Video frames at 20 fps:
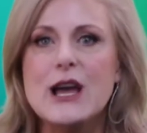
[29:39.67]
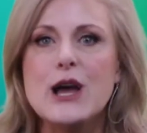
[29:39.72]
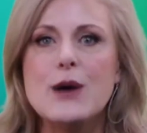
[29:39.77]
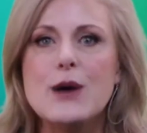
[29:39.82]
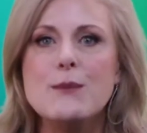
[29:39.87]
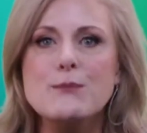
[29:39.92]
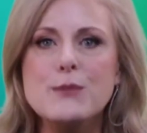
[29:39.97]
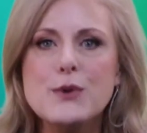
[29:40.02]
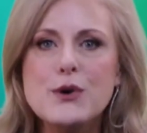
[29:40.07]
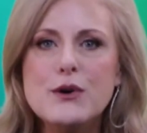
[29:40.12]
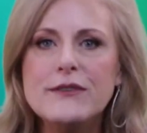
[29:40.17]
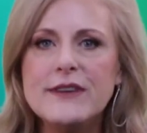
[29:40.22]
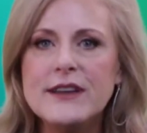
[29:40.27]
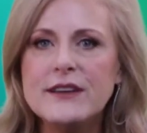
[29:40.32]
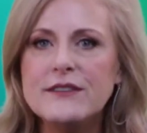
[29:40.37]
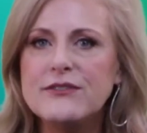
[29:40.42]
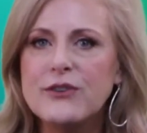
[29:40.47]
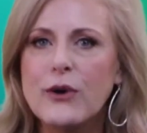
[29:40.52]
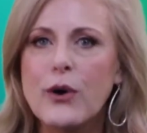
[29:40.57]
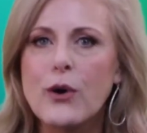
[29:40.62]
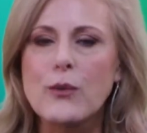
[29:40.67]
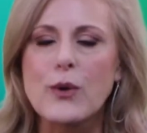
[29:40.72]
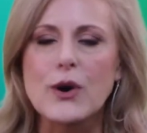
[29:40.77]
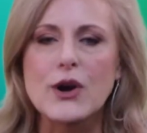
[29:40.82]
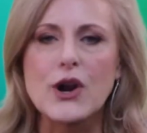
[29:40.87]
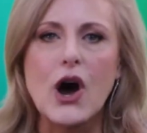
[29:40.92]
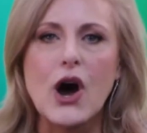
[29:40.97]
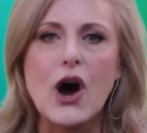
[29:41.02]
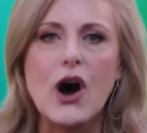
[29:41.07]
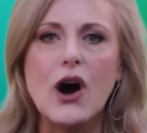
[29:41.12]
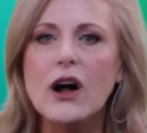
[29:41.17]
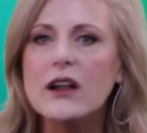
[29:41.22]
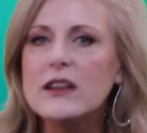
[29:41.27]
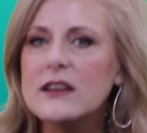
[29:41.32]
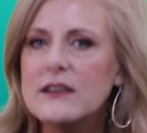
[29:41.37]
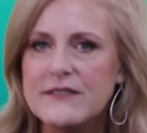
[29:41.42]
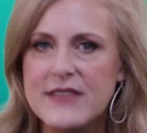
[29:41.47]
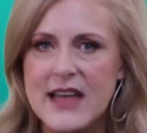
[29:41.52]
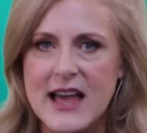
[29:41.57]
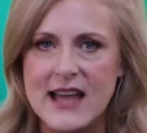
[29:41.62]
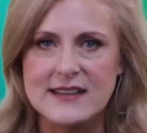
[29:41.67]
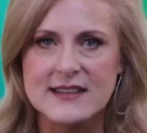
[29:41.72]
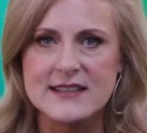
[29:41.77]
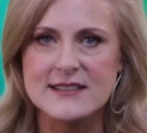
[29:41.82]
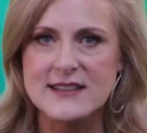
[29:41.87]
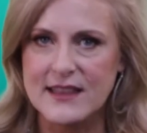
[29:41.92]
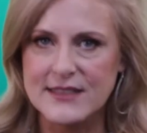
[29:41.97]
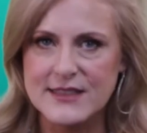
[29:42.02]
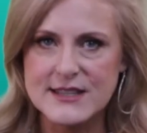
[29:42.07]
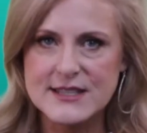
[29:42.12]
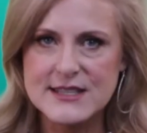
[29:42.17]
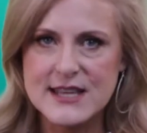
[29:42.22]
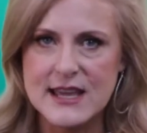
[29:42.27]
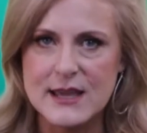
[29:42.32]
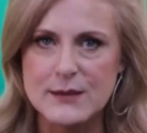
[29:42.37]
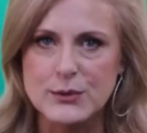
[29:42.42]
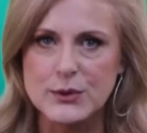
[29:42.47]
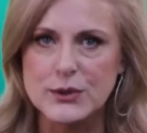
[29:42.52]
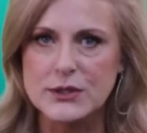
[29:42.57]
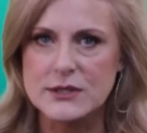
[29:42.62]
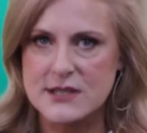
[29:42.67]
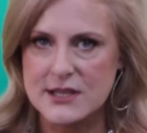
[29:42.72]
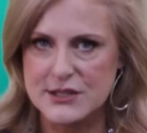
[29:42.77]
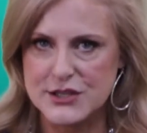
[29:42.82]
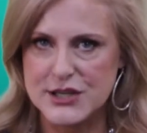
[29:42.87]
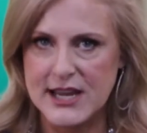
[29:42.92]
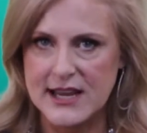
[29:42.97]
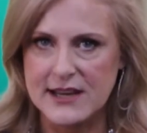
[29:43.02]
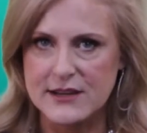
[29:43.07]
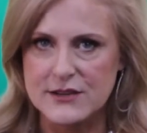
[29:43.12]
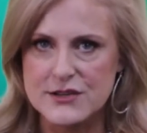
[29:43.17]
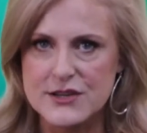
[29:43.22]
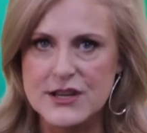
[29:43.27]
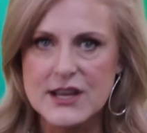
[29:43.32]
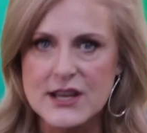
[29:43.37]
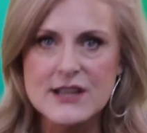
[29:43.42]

Moving forward, all of that is on the table to change.